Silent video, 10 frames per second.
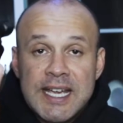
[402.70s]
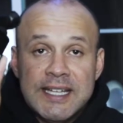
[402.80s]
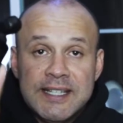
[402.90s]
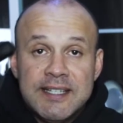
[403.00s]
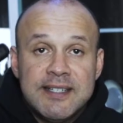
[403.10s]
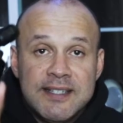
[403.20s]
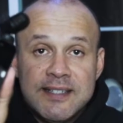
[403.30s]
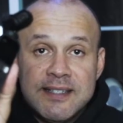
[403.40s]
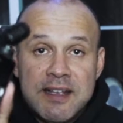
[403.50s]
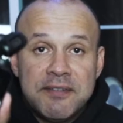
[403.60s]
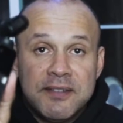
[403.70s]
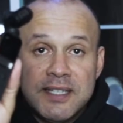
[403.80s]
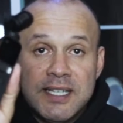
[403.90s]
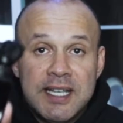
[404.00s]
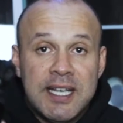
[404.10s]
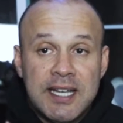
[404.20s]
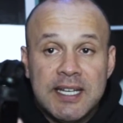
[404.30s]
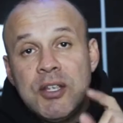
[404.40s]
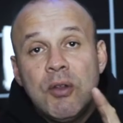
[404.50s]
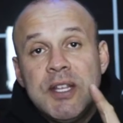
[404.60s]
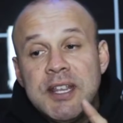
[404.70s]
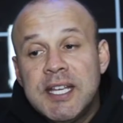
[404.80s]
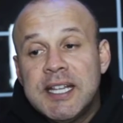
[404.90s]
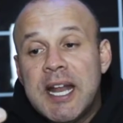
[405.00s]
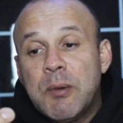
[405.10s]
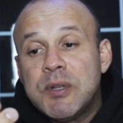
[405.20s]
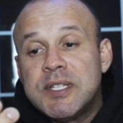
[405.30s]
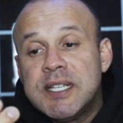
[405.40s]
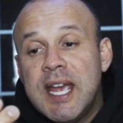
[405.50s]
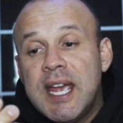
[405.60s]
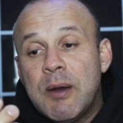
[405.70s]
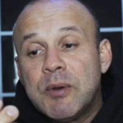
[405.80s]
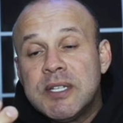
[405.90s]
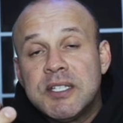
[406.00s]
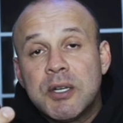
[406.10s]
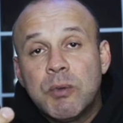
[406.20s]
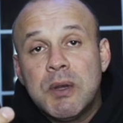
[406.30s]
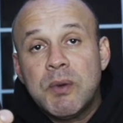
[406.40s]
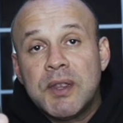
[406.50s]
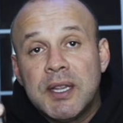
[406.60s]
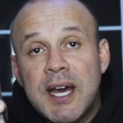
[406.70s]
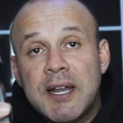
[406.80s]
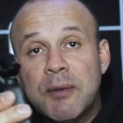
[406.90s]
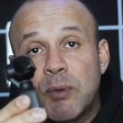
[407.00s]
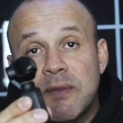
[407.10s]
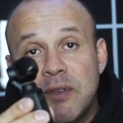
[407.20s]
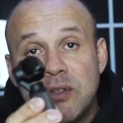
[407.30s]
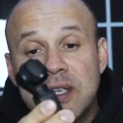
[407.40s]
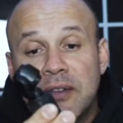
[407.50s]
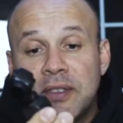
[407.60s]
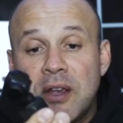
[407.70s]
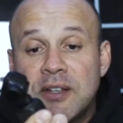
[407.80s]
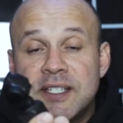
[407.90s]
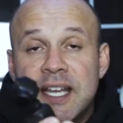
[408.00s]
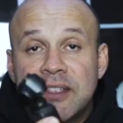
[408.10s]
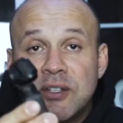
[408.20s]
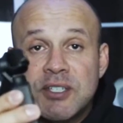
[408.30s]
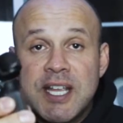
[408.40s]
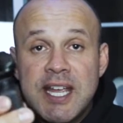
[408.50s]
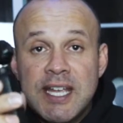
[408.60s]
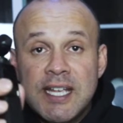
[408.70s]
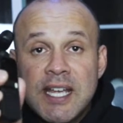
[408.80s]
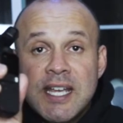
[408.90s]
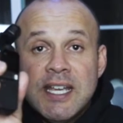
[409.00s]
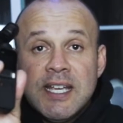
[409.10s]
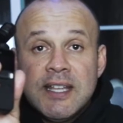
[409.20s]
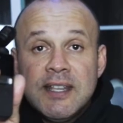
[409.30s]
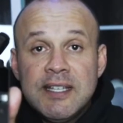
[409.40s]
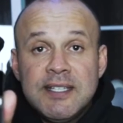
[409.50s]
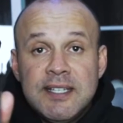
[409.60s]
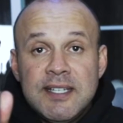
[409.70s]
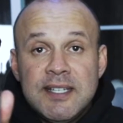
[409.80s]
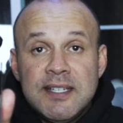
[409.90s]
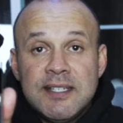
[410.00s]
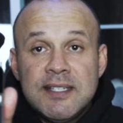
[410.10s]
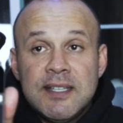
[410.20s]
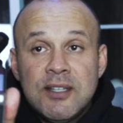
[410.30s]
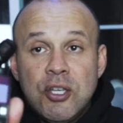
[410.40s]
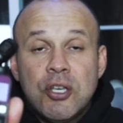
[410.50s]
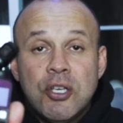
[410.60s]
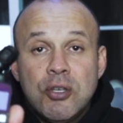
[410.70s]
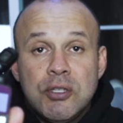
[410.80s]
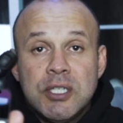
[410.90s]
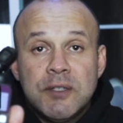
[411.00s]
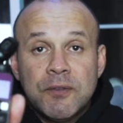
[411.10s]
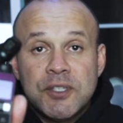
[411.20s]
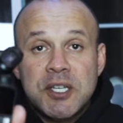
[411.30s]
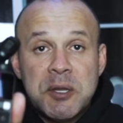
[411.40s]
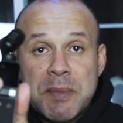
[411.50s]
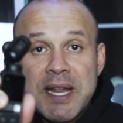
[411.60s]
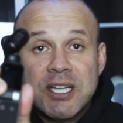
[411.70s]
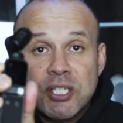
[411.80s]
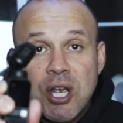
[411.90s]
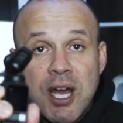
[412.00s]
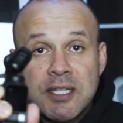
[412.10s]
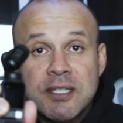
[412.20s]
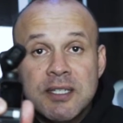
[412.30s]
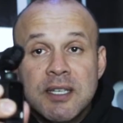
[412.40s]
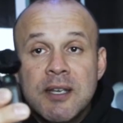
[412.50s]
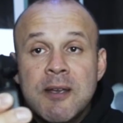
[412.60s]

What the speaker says: And this is definitely it. The only thing that I would say, I would disagree with a lot of reviews out there, is that they're saying you could use this for cinematic shots.